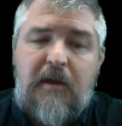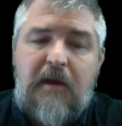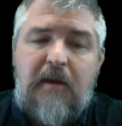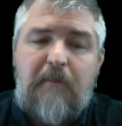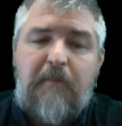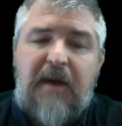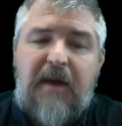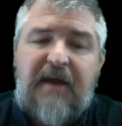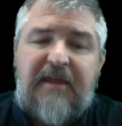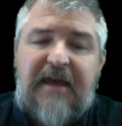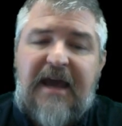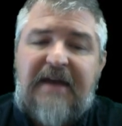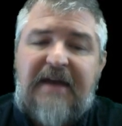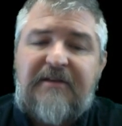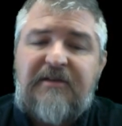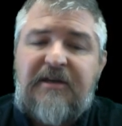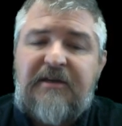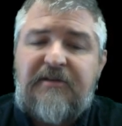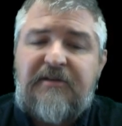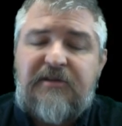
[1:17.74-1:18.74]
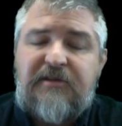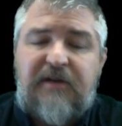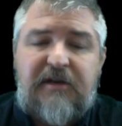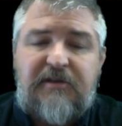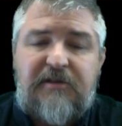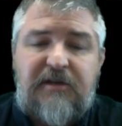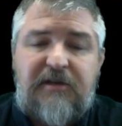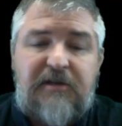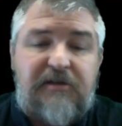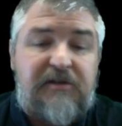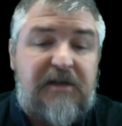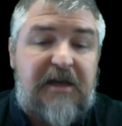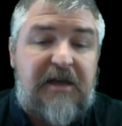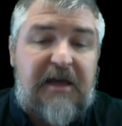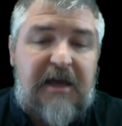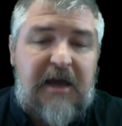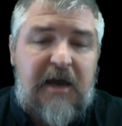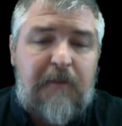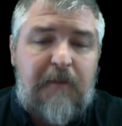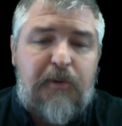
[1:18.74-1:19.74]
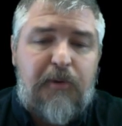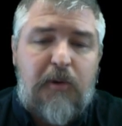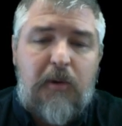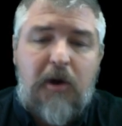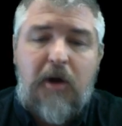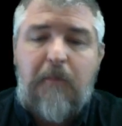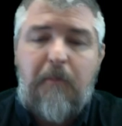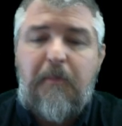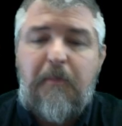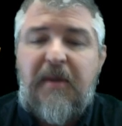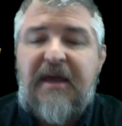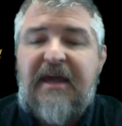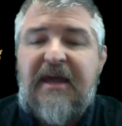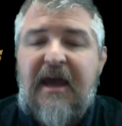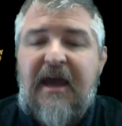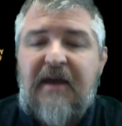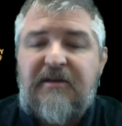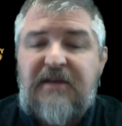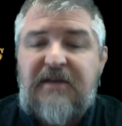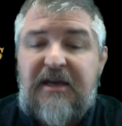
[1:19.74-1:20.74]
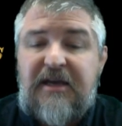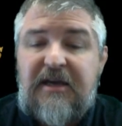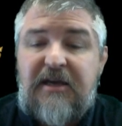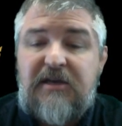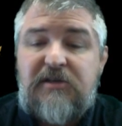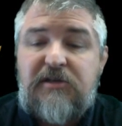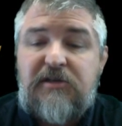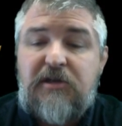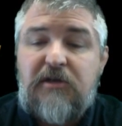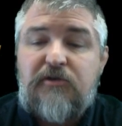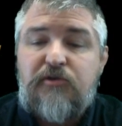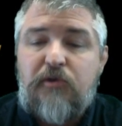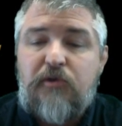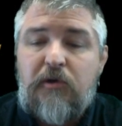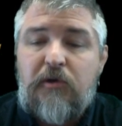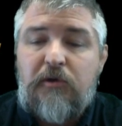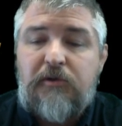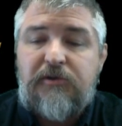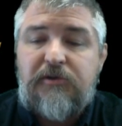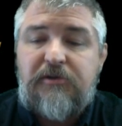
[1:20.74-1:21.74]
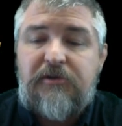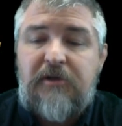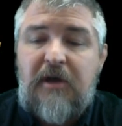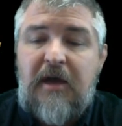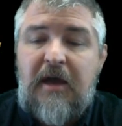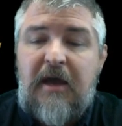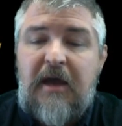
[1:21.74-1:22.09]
By the 1860s, the emperor began to ease controls